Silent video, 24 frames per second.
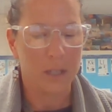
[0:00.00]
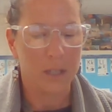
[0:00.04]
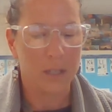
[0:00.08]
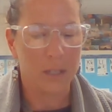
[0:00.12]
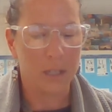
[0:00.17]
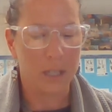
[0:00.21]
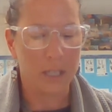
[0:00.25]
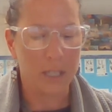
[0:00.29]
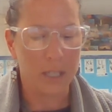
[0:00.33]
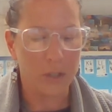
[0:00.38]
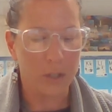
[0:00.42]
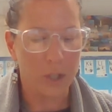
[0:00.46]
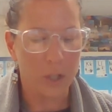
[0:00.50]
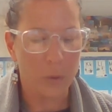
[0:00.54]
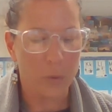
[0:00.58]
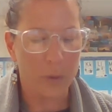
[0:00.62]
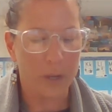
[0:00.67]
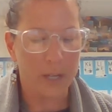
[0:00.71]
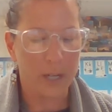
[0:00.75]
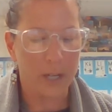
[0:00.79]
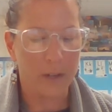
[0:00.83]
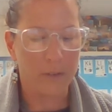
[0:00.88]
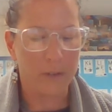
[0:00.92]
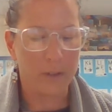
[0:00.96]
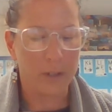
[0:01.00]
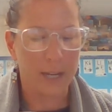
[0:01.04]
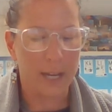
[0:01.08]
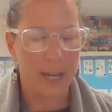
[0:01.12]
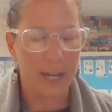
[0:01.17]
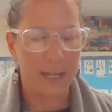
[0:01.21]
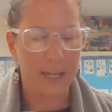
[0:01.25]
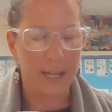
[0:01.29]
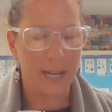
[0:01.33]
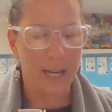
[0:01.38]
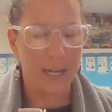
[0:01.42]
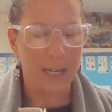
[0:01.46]
Now you know I never
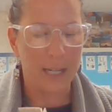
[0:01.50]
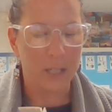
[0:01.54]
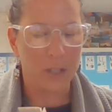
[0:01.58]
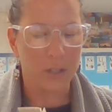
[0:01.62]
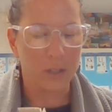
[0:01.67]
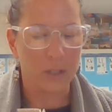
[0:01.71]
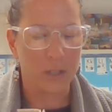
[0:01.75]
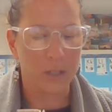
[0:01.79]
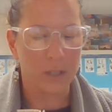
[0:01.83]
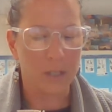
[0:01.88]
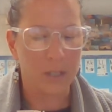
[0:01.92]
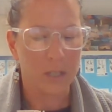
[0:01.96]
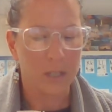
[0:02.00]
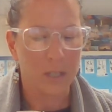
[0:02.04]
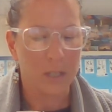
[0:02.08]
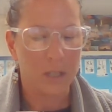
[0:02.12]
had any good,